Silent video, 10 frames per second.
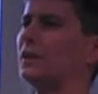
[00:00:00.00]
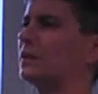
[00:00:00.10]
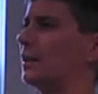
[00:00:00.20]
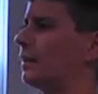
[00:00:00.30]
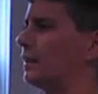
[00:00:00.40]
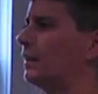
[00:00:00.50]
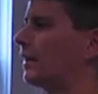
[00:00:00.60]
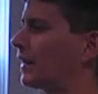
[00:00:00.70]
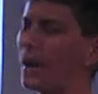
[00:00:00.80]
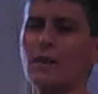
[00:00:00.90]
It's a
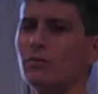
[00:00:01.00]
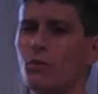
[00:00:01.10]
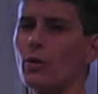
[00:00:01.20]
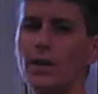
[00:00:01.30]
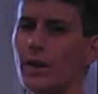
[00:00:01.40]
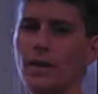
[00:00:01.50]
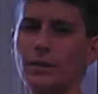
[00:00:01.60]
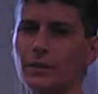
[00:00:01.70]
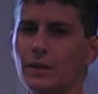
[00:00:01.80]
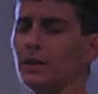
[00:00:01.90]
California
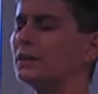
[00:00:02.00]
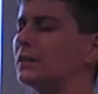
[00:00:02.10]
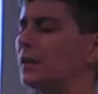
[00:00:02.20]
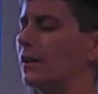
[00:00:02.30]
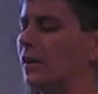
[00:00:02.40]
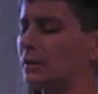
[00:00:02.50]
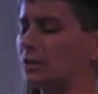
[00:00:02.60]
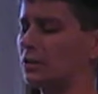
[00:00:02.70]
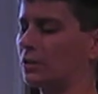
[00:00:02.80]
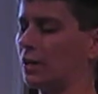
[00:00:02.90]
ale yeast.
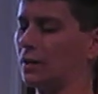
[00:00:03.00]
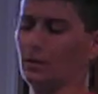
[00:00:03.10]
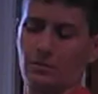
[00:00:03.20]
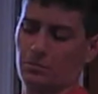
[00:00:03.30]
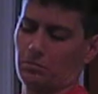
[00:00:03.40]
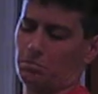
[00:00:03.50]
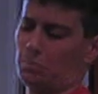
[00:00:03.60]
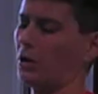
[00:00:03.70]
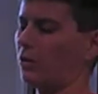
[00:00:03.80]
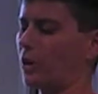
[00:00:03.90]
It's,
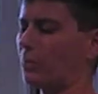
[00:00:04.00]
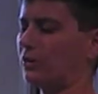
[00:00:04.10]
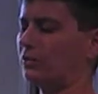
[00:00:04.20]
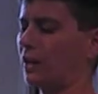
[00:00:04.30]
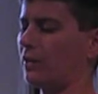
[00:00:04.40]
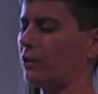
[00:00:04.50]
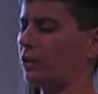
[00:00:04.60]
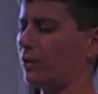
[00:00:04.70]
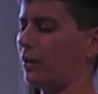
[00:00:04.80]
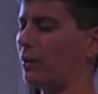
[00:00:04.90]
not much flavor
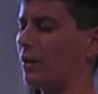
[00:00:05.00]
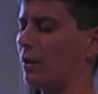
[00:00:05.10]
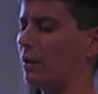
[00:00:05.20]
to it.